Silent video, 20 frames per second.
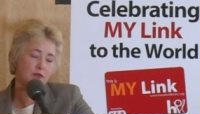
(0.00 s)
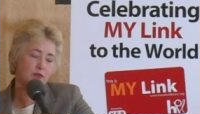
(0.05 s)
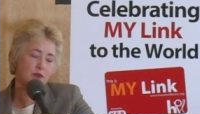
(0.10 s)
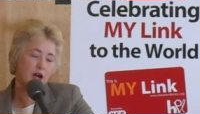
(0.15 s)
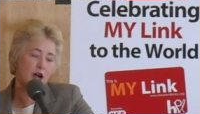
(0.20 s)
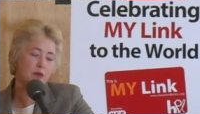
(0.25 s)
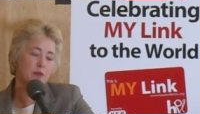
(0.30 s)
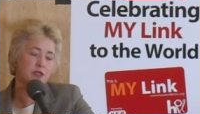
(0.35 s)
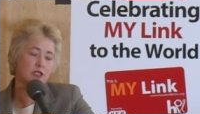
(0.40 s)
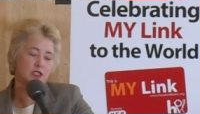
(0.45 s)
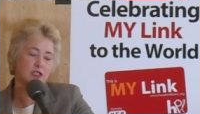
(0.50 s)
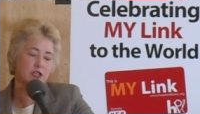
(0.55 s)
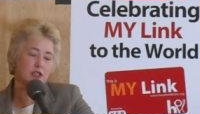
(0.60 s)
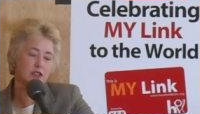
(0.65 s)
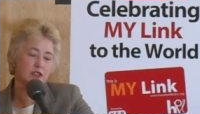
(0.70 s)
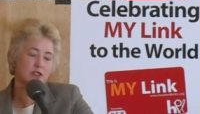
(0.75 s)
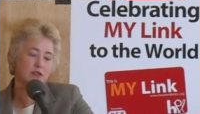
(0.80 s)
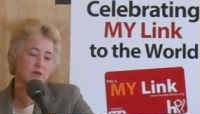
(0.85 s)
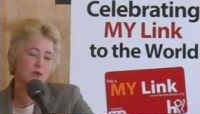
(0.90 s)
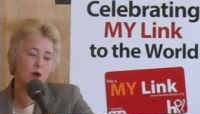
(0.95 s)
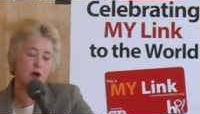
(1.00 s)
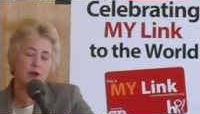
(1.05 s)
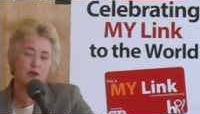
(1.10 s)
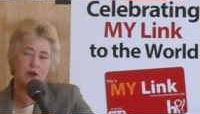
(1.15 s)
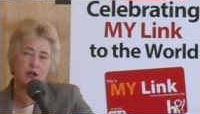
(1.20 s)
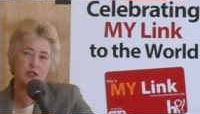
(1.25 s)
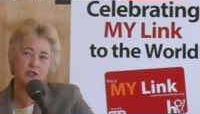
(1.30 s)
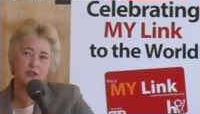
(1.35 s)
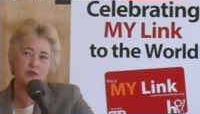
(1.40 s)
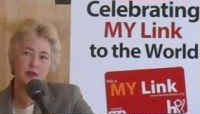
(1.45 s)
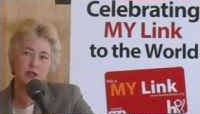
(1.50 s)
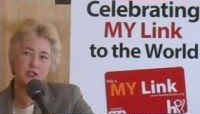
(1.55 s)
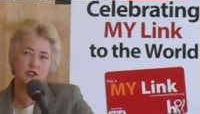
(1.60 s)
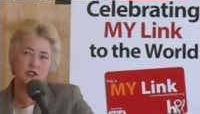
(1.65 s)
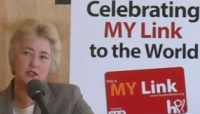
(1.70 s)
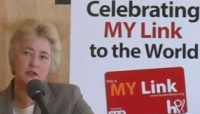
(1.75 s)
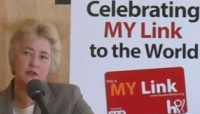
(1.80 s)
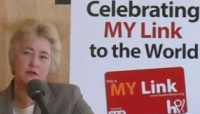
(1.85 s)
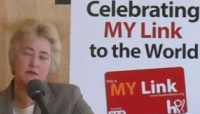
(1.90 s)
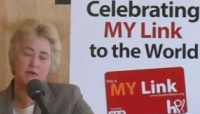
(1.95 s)
common sense water
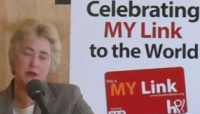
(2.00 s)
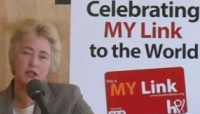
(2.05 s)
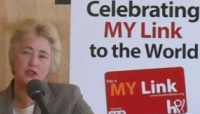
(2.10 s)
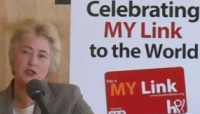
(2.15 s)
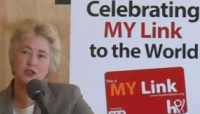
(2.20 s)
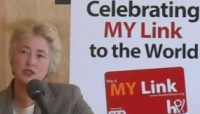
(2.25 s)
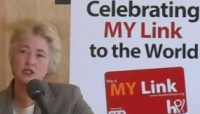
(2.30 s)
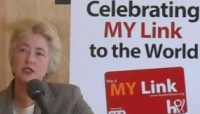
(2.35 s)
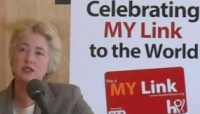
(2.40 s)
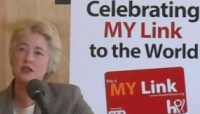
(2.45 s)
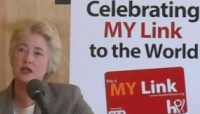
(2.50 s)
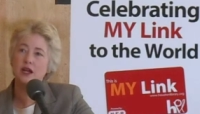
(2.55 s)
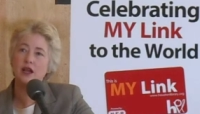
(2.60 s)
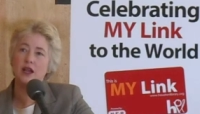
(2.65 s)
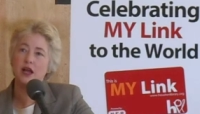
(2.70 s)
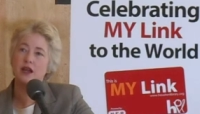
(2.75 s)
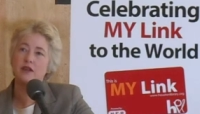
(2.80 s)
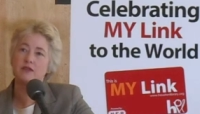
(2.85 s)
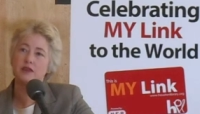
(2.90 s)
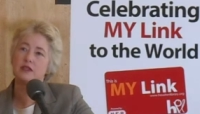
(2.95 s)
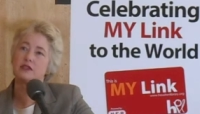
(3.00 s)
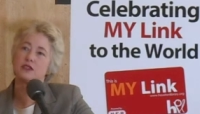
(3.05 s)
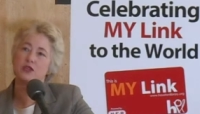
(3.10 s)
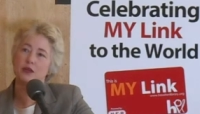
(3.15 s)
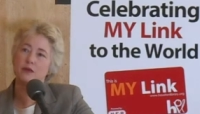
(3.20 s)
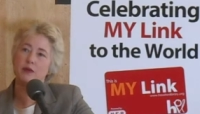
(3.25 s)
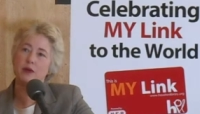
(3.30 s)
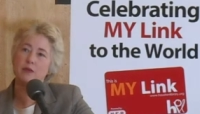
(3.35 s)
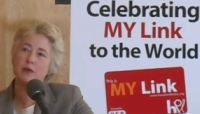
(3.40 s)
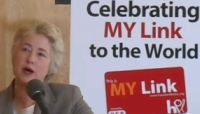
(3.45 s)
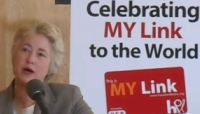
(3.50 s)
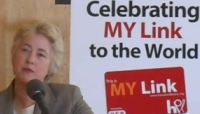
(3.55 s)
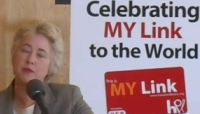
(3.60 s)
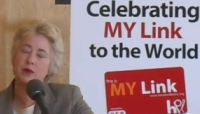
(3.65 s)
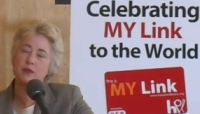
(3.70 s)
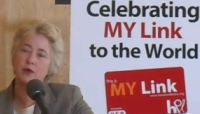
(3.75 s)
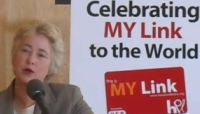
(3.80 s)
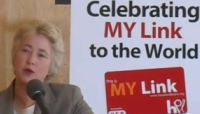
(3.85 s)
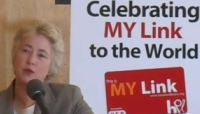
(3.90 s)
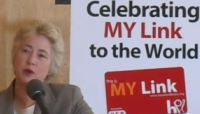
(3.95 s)
conservation methods. And a lot of it's going to be about
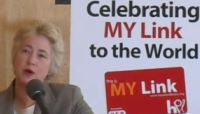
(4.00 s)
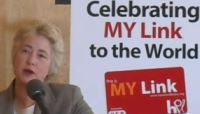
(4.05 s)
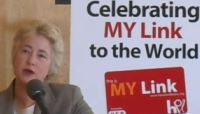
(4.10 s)
public